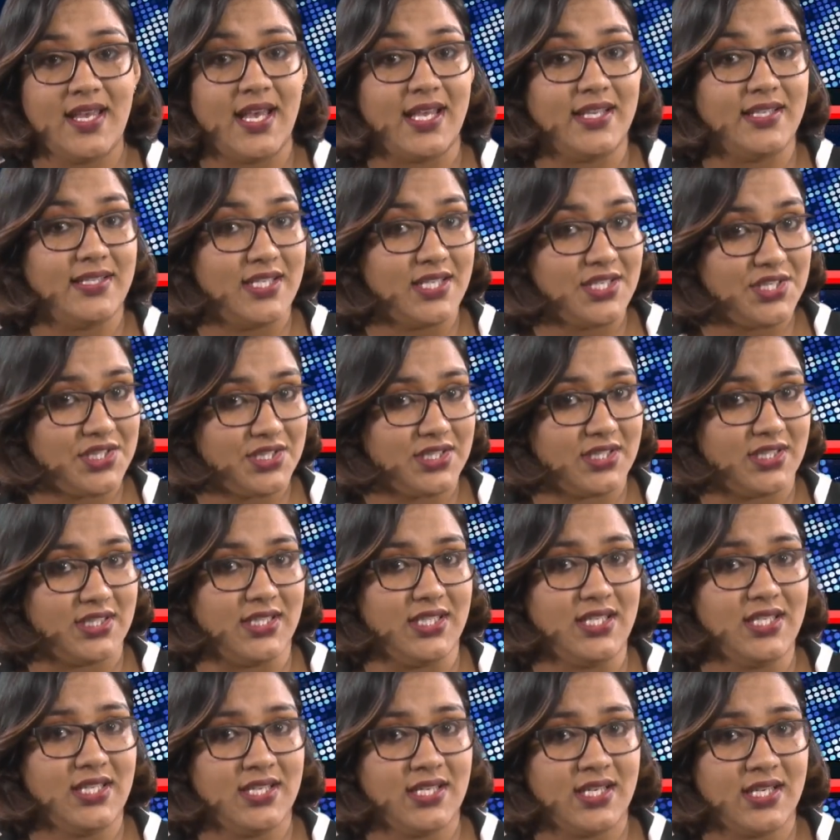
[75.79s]

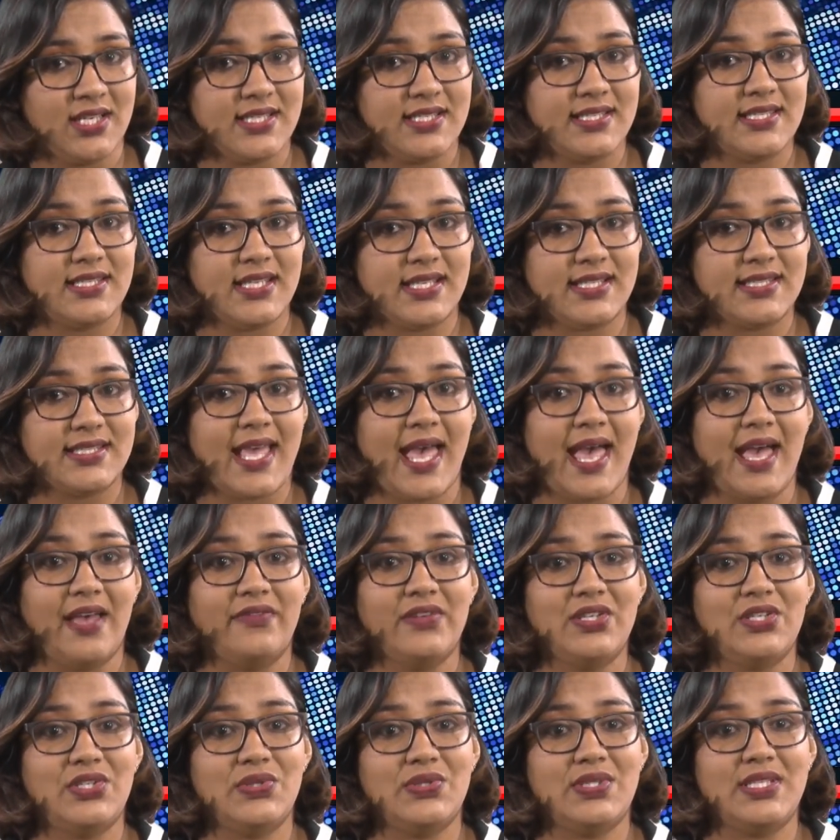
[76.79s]
Additionally, six
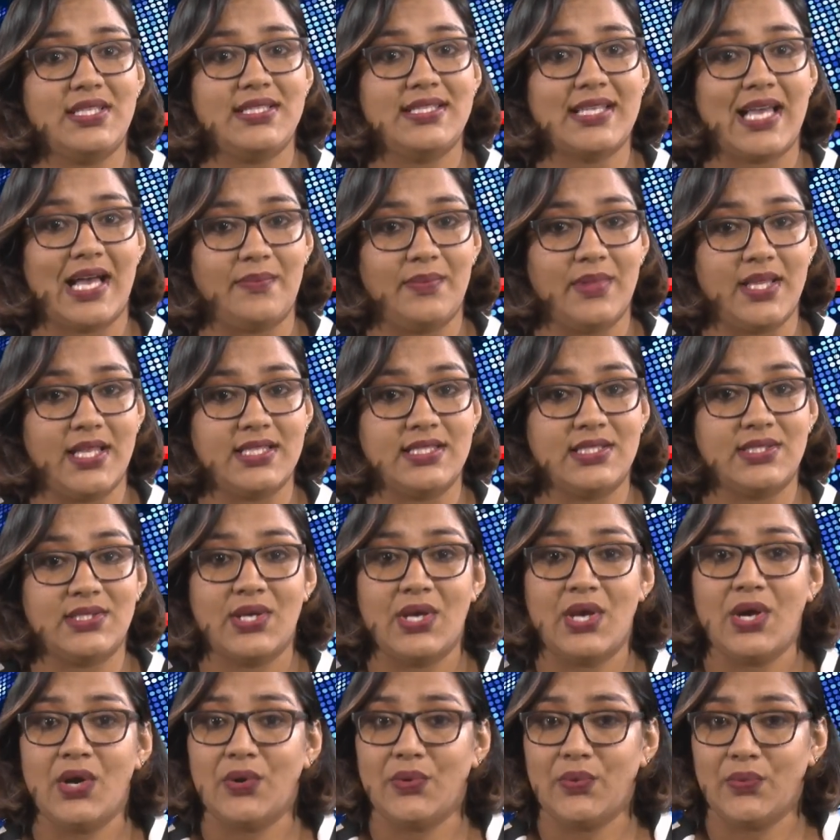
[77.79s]
heavy-duty tablets
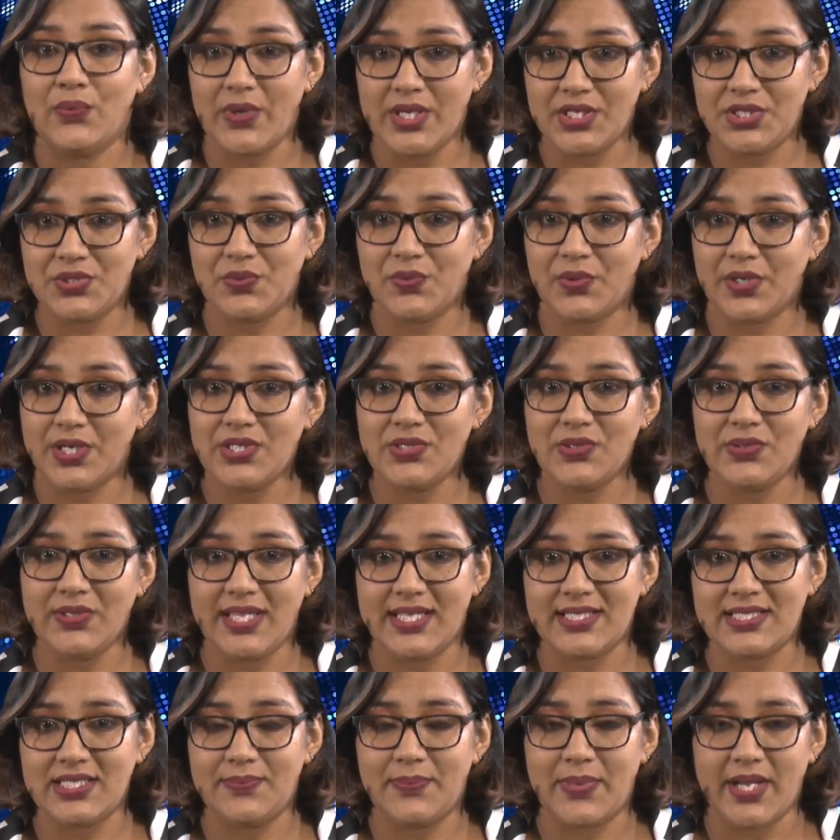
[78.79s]
which were
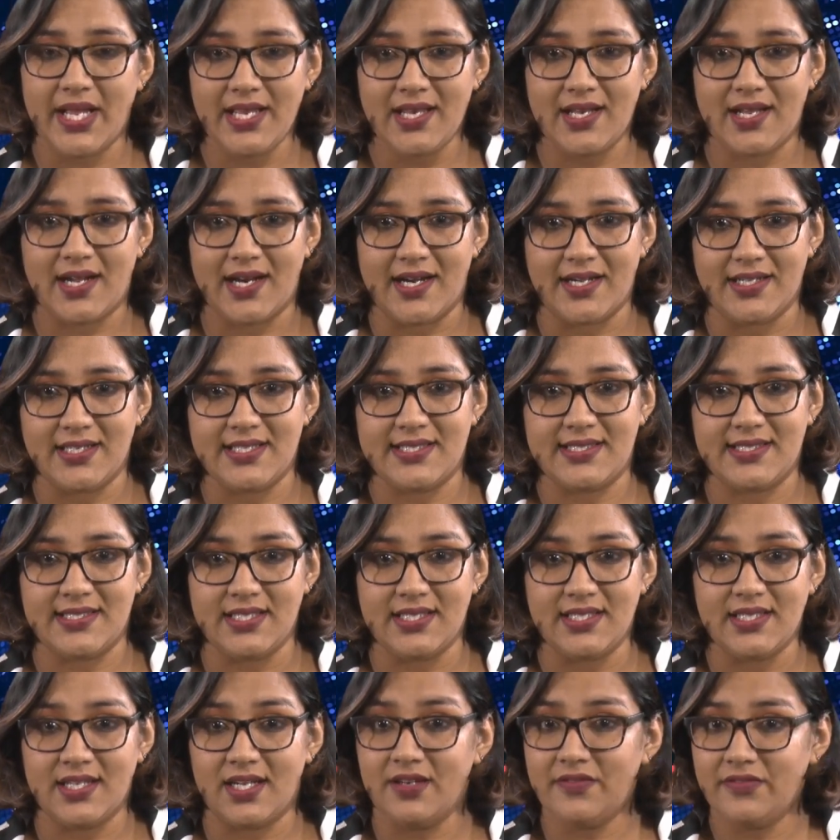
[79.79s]
donated by the
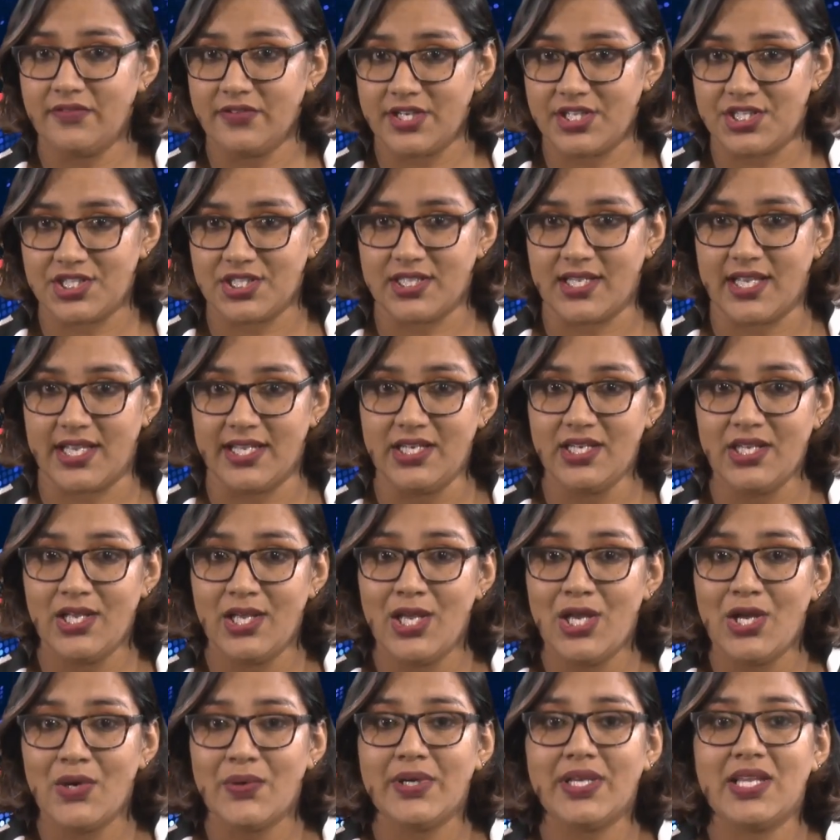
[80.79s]
RDC of Region 9
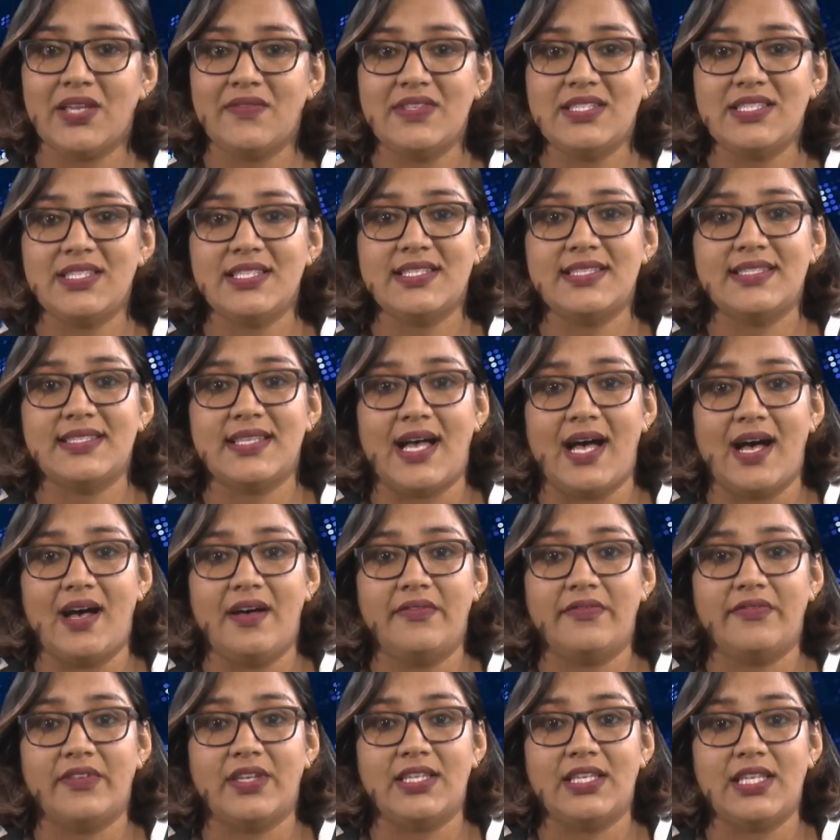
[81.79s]
were given to the
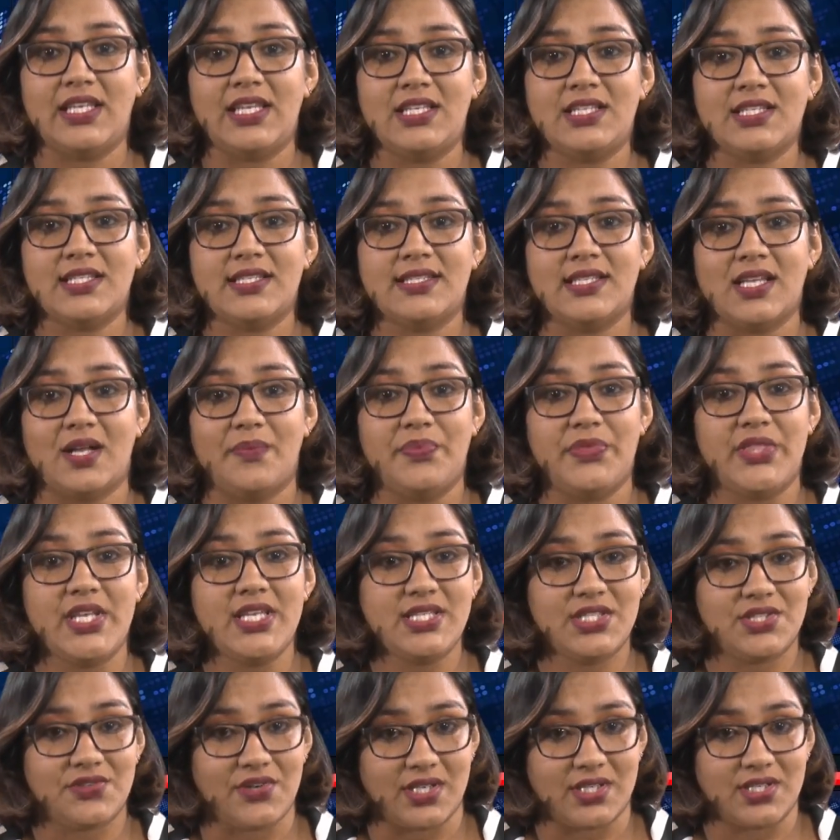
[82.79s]
staff in each
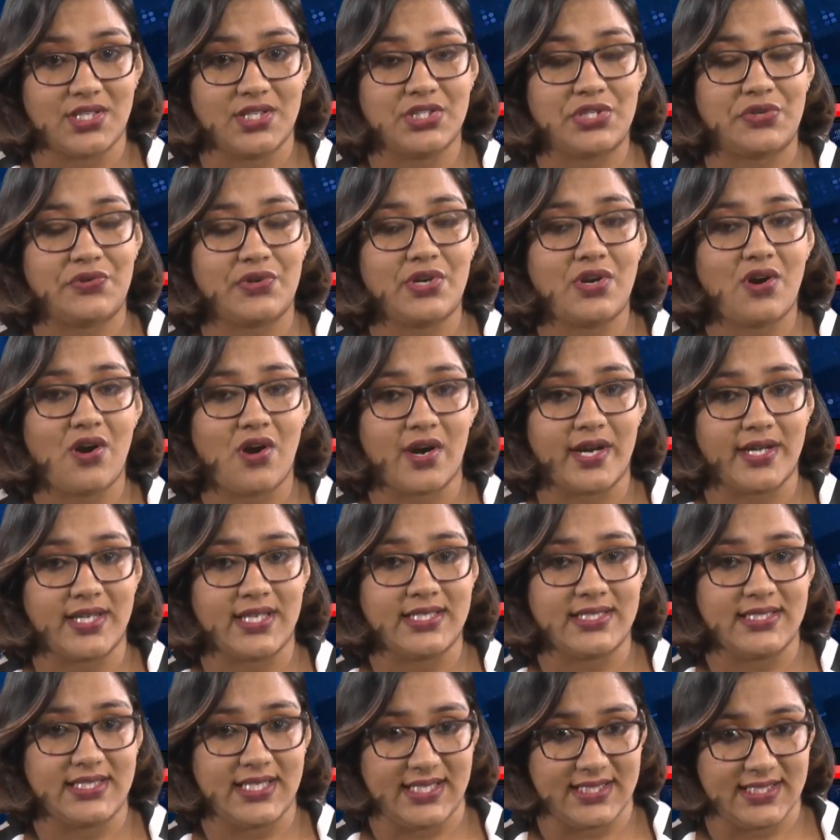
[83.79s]
sub-district to record
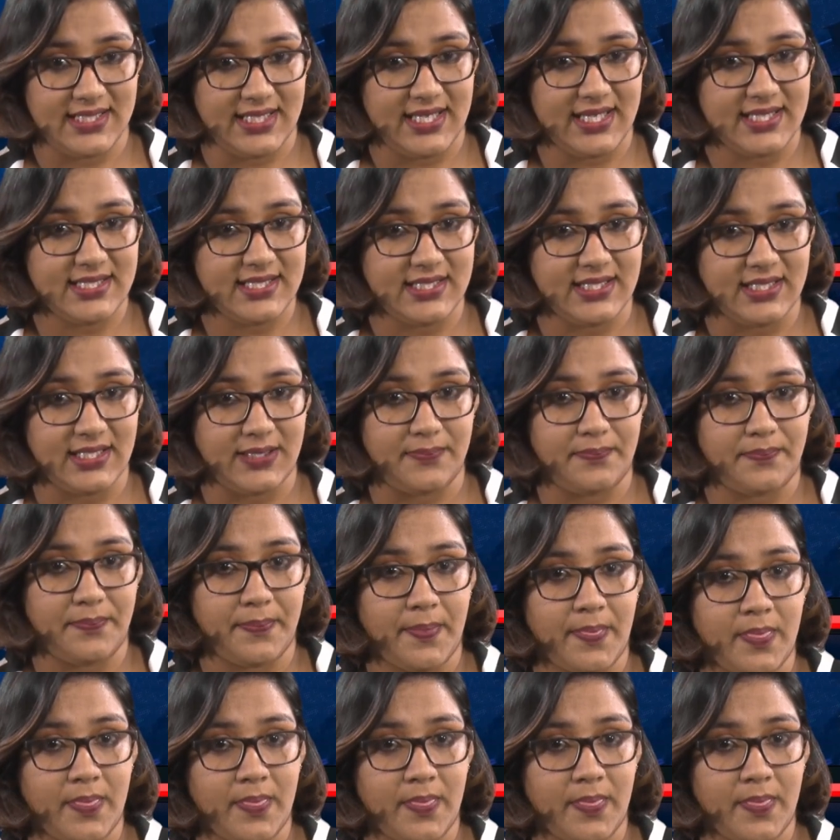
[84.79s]
data easily.